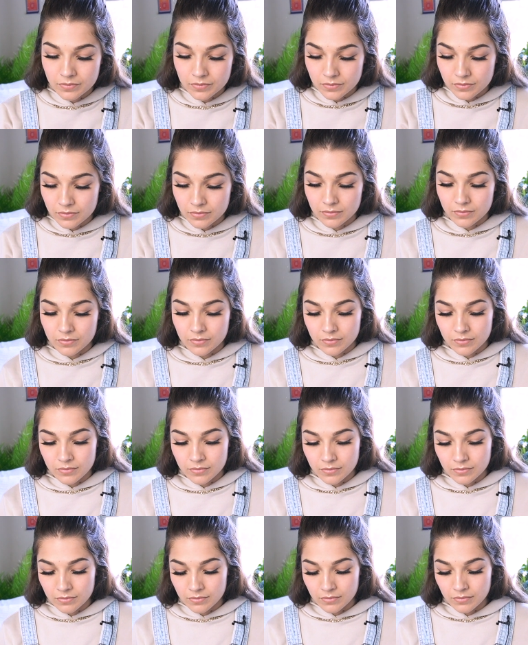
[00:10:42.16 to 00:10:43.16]

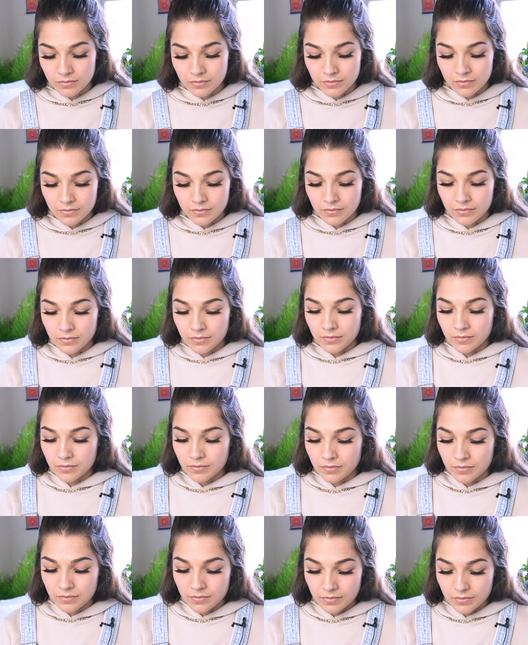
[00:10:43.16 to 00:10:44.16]

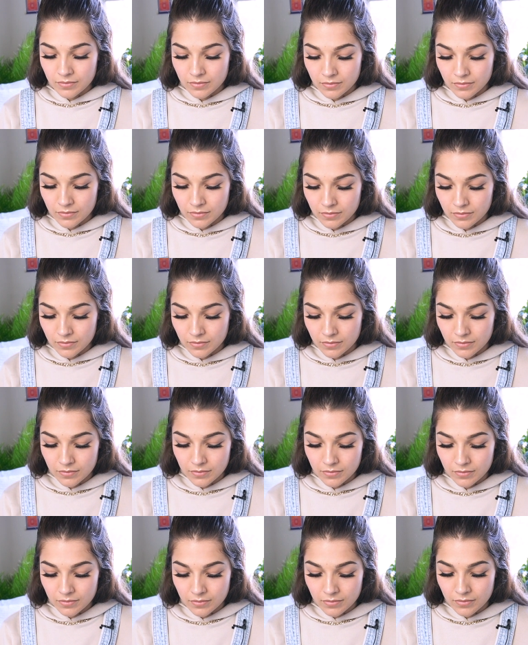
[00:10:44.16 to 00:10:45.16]

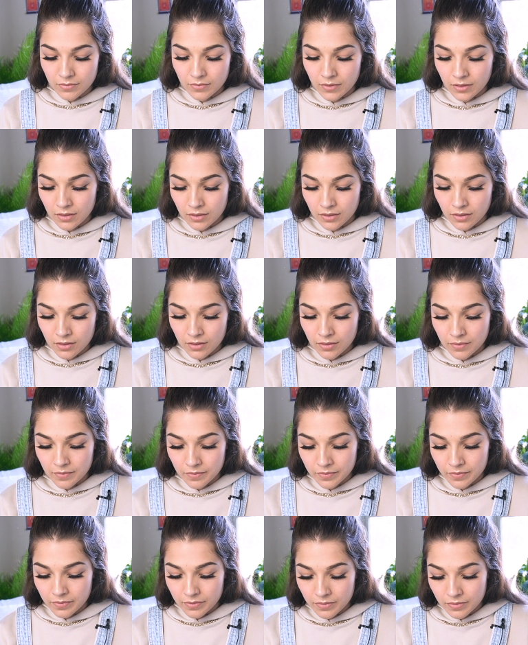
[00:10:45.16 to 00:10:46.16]

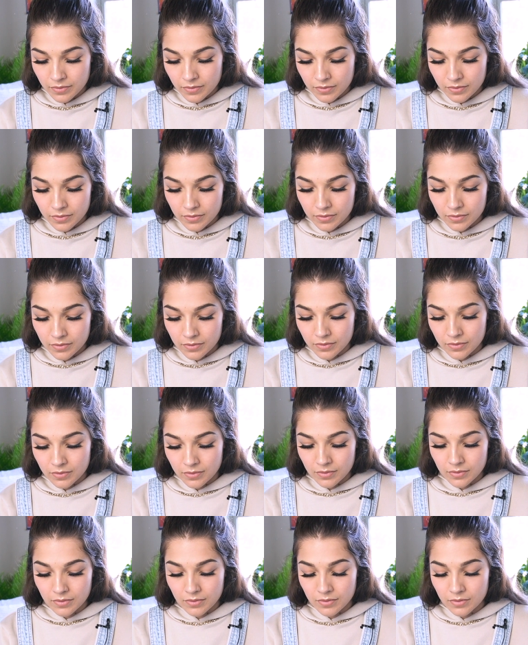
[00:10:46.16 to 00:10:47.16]

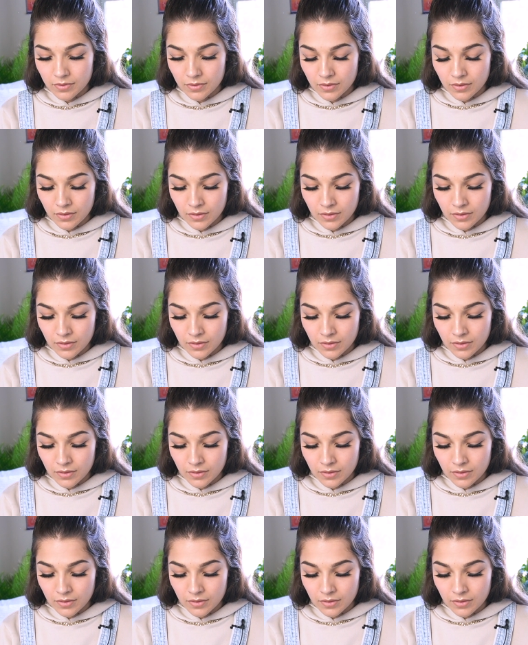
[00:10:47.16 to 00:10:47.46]
No one is speaking in this clip.